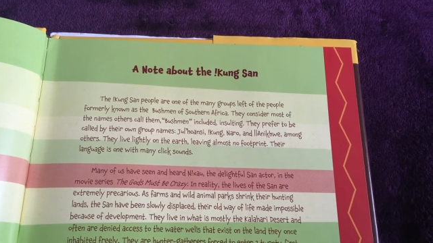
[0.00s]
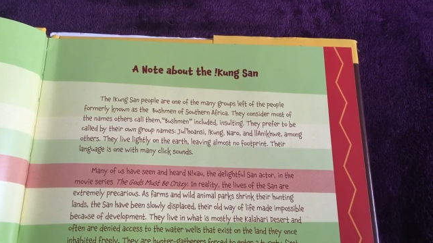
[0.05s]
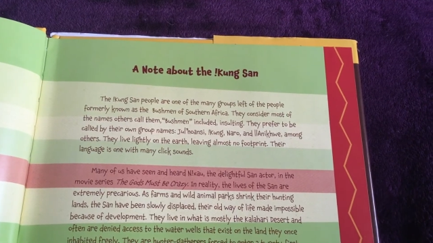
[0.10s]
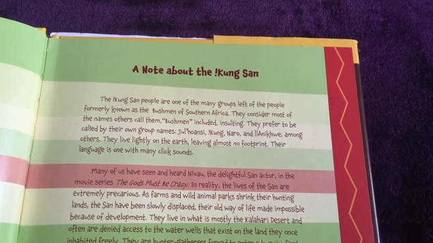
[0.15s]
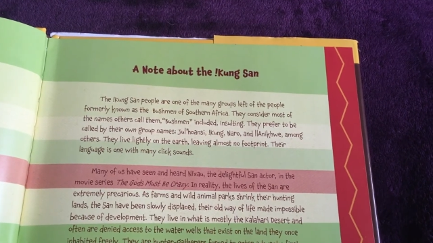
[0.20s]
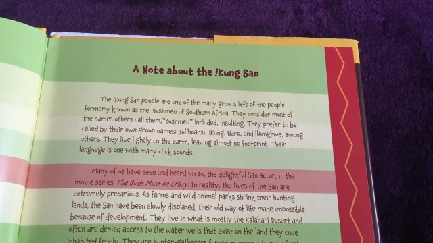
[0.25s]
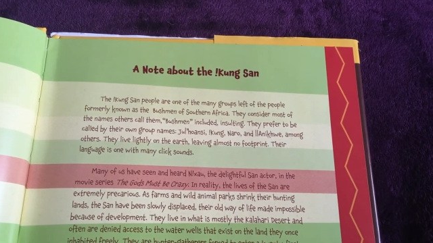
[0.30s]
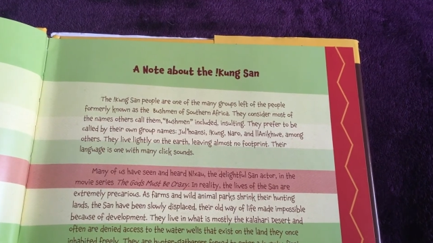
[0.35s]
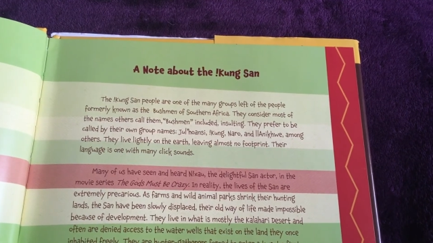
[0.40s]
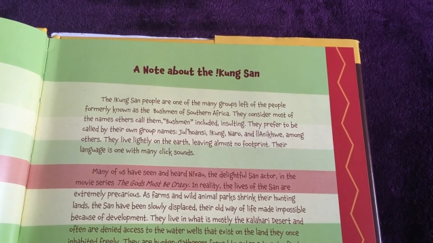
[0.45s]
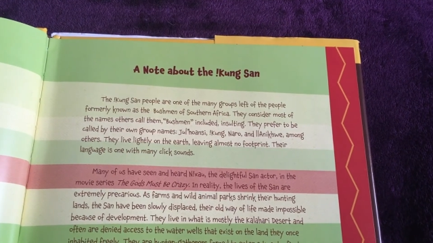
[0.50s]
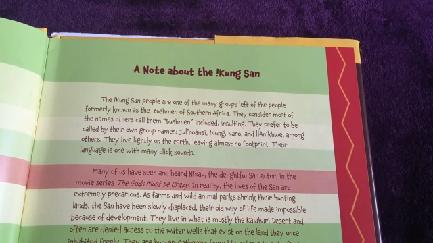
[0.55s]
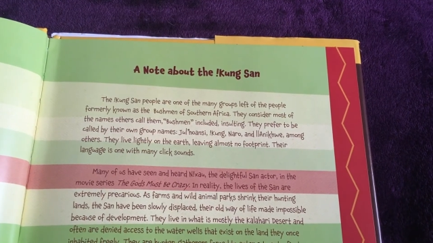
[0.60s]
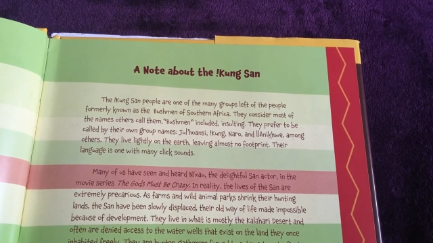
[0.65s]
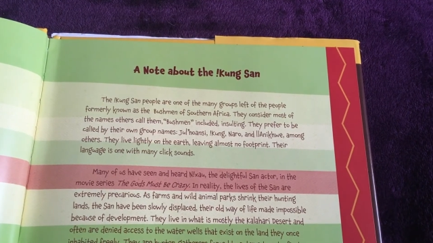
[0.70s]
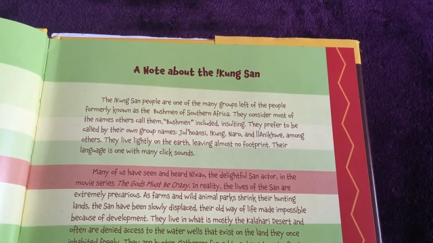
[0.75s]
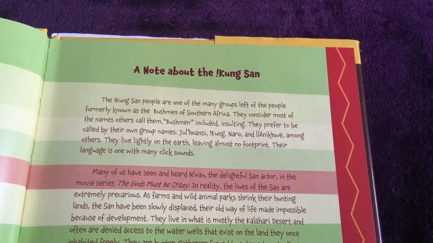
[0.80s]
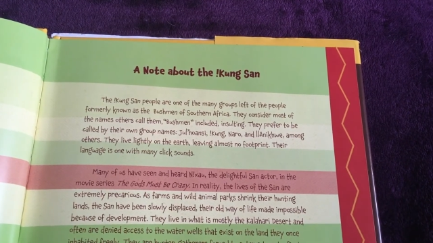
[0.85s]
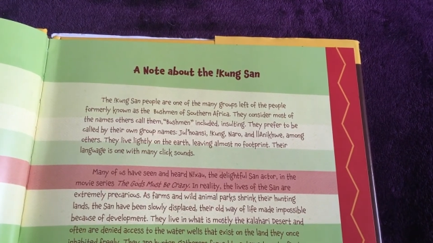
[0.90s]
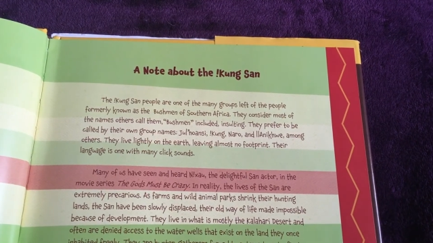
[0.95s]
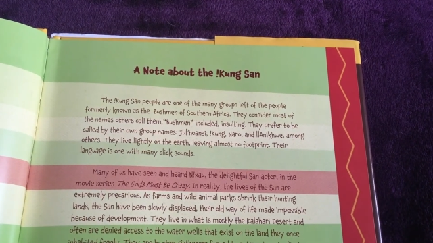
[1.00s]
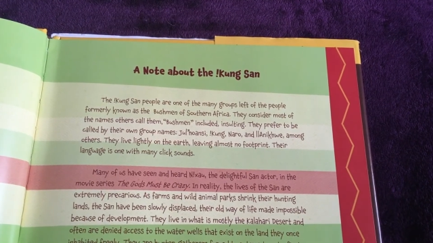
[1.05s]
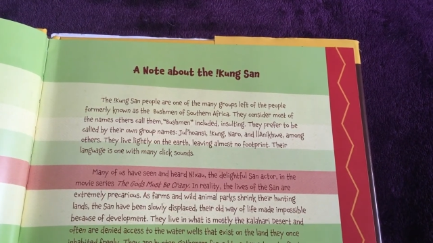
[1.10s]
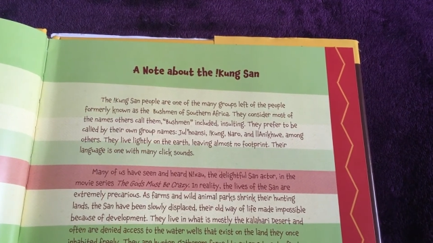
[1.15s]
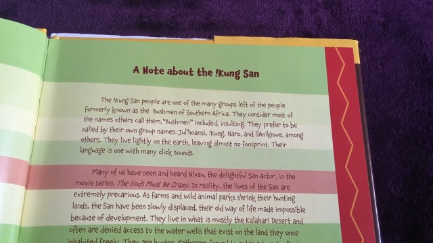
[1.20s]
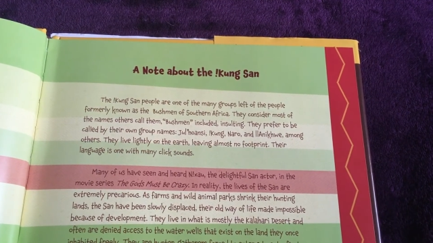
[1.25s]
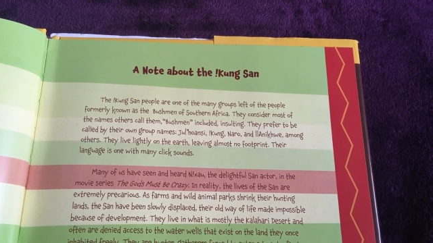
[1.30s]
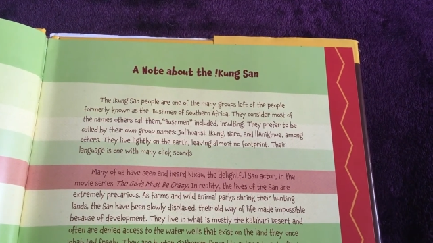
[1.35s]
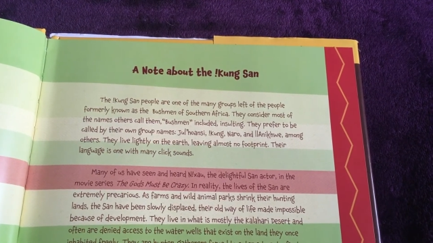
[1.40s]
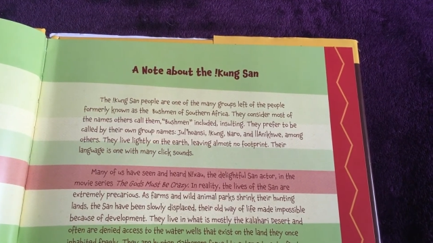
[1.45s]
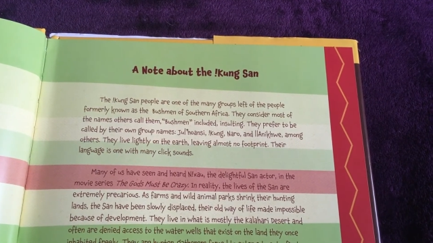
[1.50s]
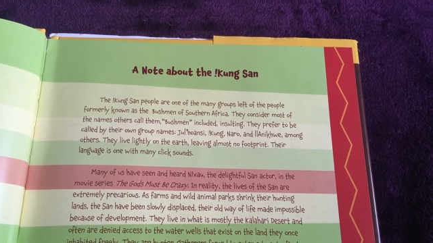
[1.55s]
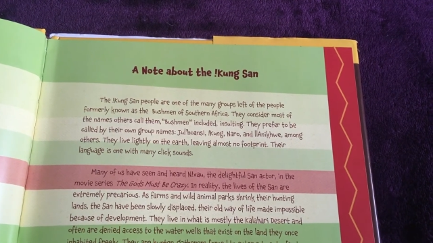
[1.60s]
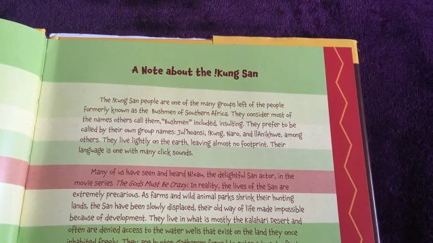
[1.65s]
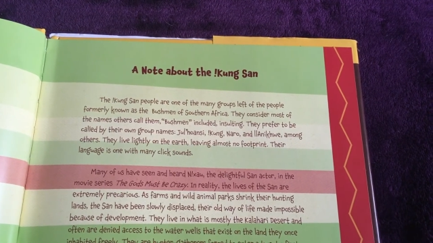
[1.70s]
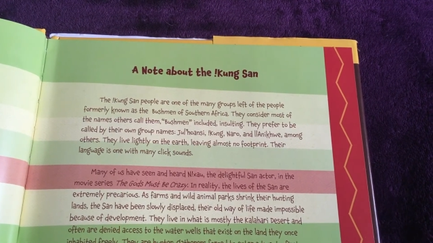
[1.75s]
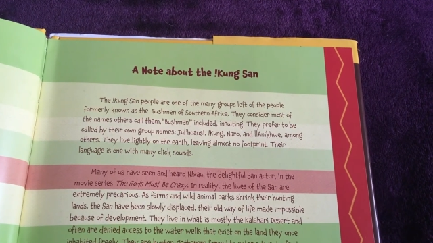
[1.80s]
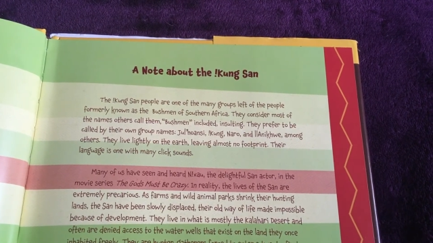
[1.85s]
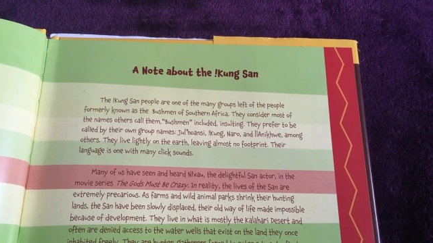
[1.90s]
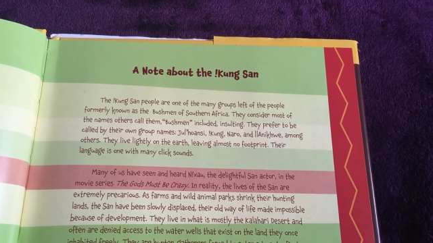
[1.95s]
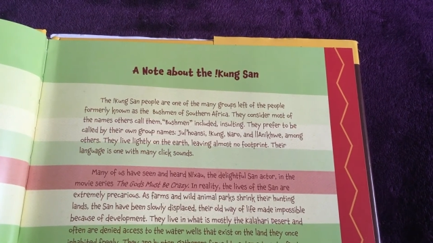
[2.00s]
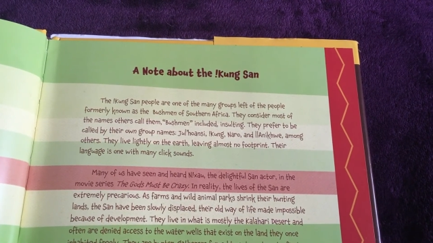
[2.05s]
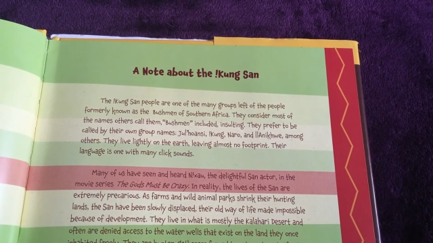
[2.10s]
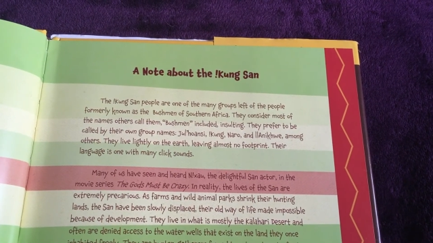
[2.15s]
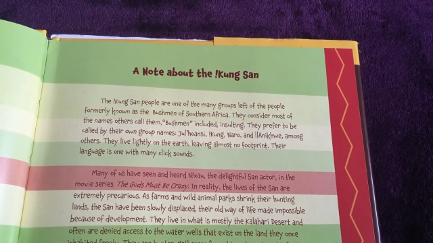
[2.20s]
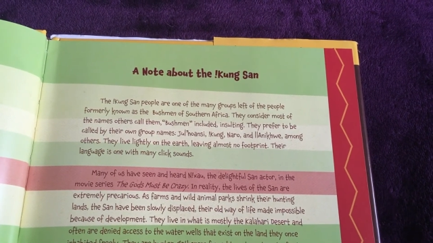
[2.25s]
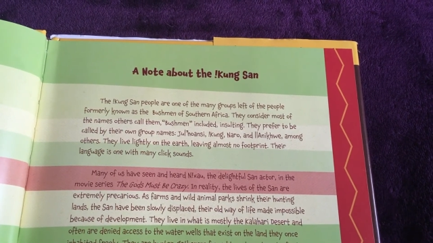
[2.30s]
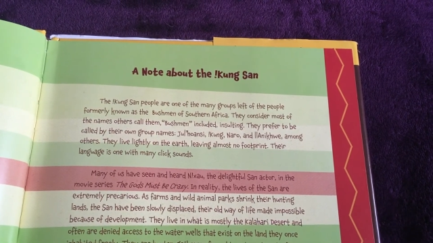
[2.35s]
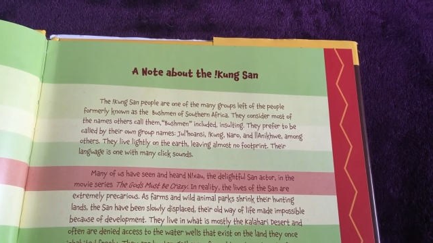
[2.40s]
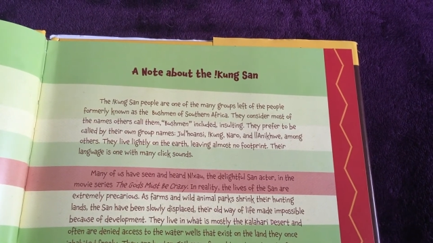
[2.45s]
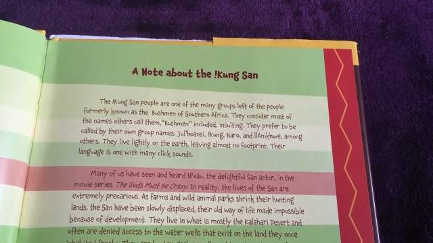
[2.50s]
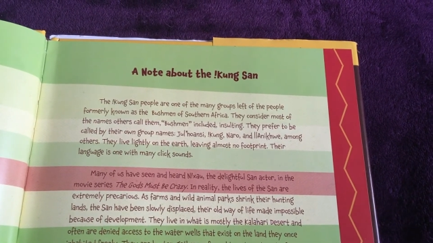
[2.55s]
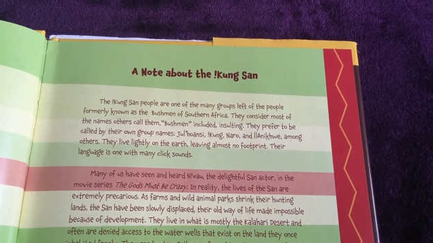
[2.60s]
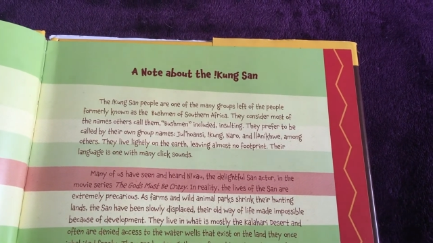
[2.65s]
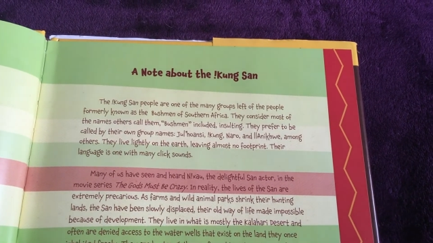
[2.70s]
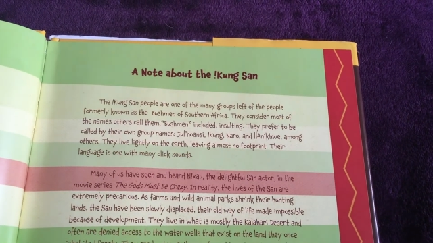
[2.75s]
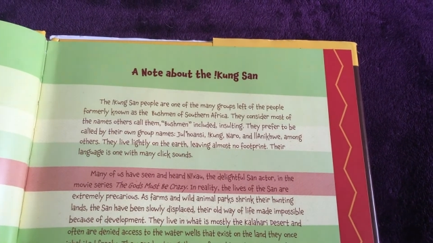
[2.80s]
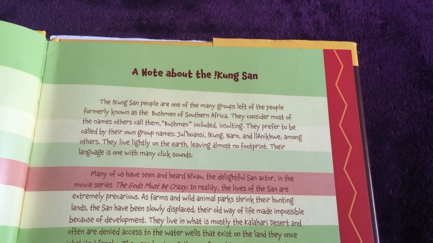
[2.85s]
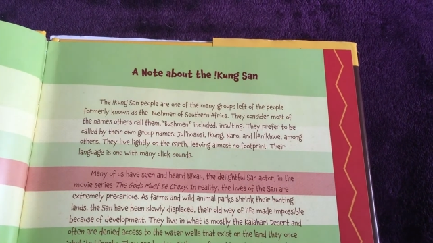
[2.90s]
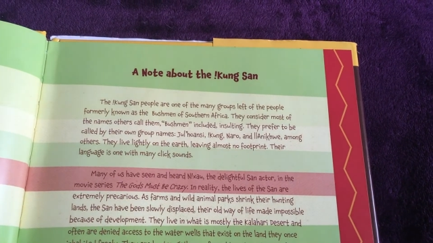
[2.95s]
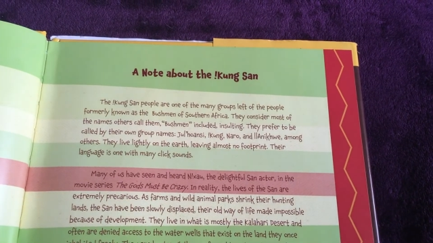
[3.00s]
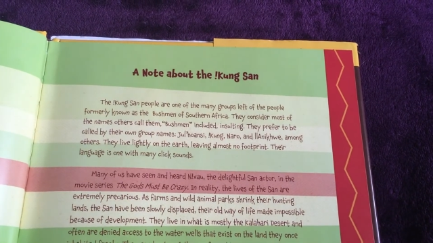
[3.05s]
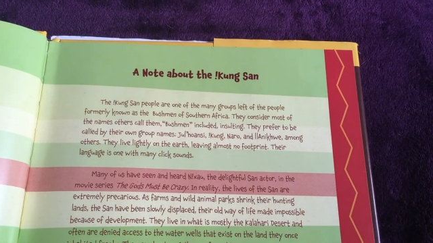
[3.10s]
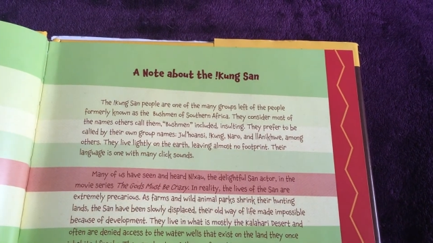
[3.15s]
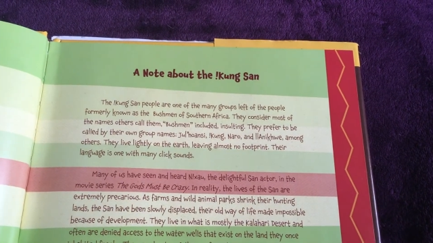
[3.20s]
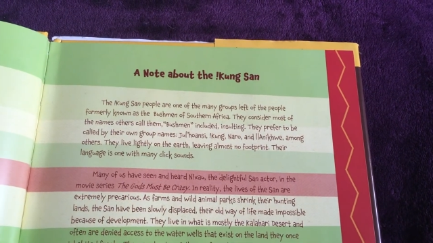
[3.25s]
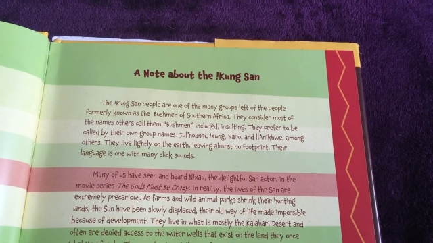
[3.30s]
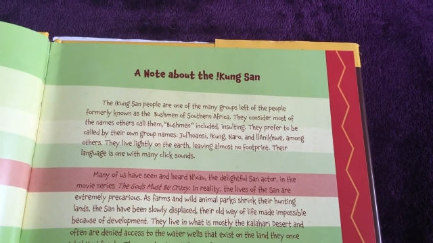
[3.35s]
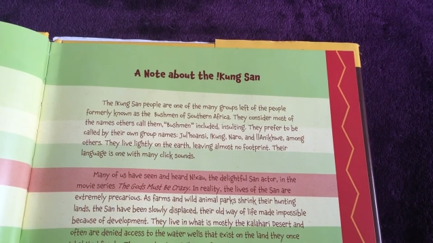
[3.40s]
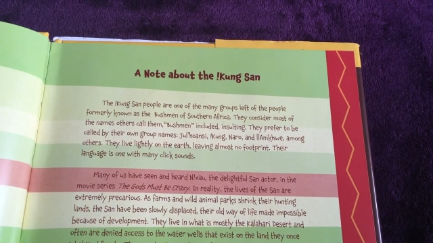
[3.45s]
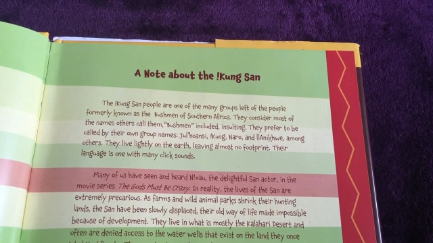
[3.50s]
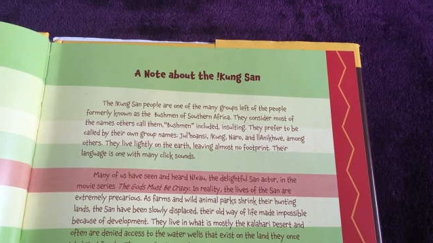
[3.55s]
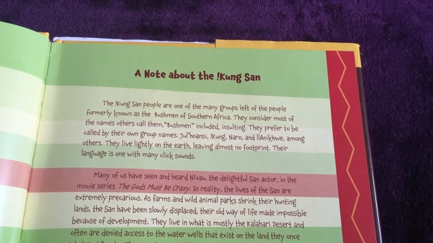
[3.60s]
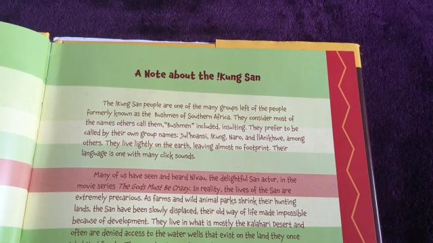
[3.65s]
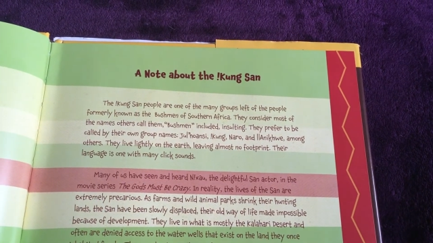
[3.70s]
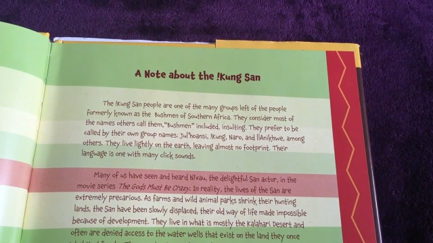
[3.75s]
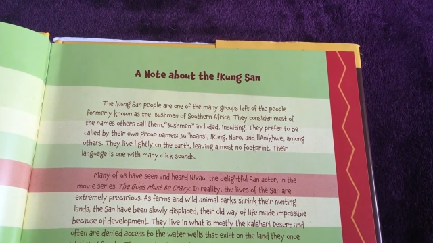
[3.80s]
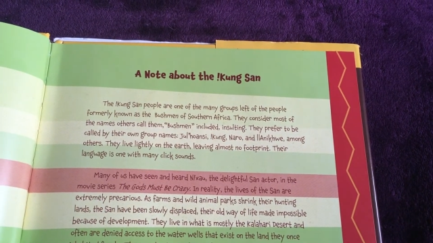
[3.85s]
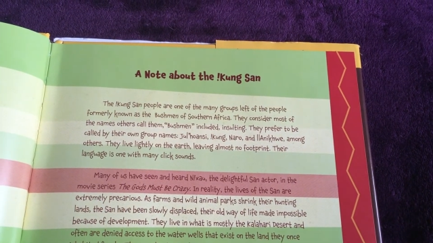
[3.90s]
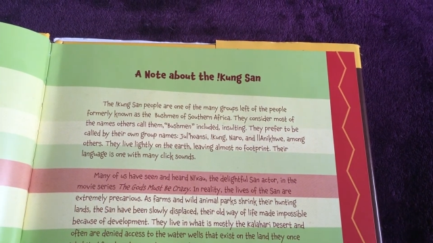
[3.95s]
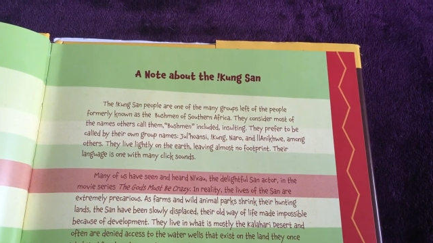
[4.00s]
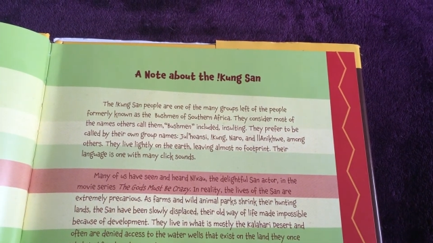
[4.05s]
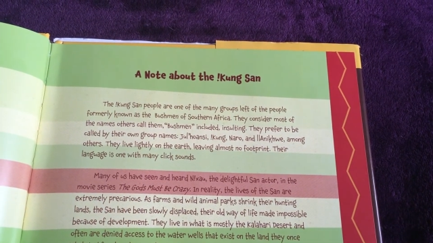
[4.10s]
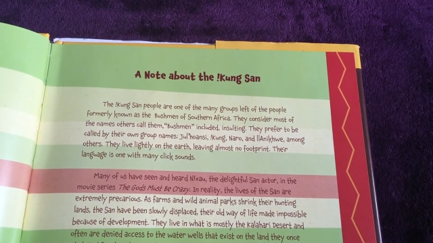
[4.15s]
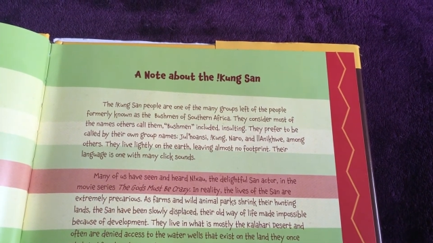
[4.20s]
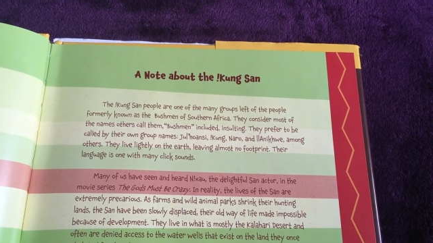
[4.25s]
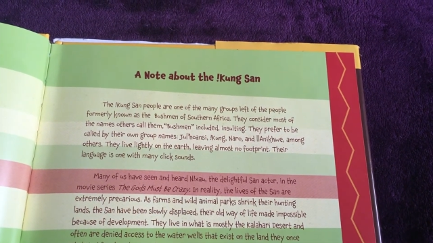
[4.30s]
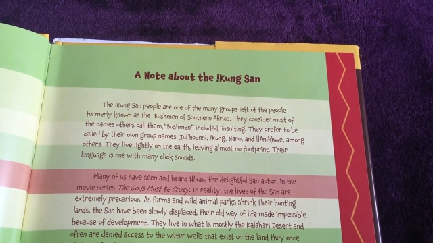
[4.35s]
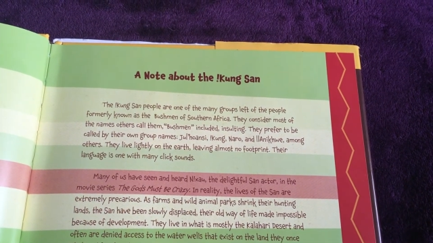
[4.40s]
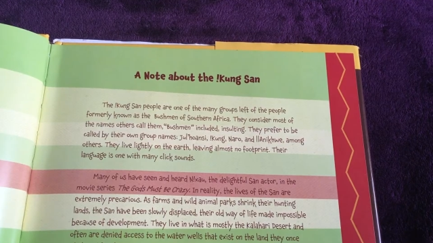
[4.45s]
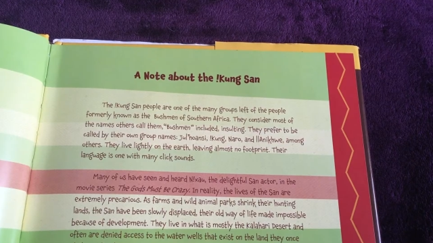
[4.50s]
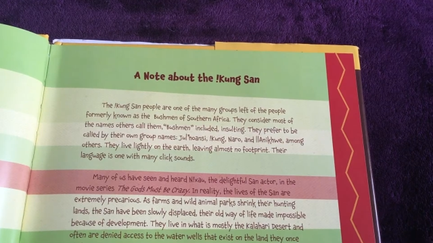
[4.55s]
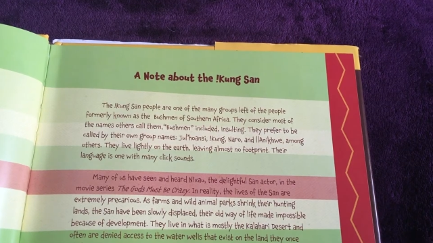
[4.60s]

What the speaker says: (no speaker visible)